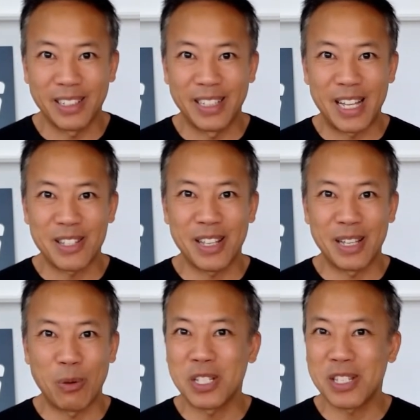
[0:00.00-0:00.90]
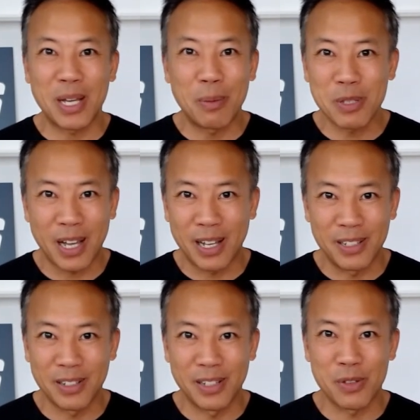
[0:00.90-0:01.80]
and that's like what's the upside
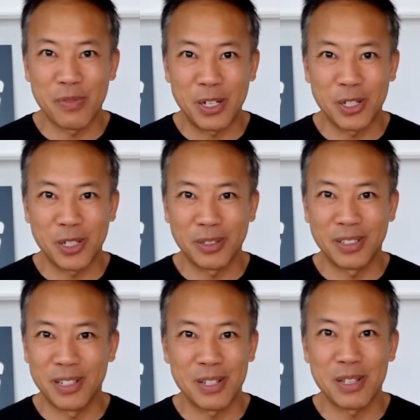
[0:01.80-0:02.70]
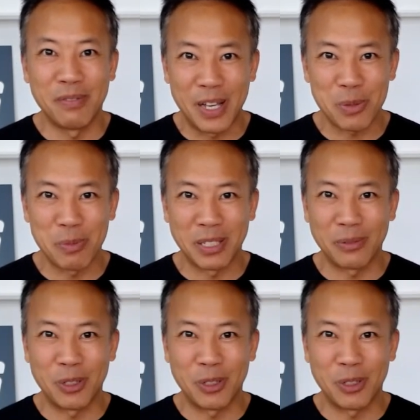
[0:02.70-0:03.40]
to this venture, to this investment?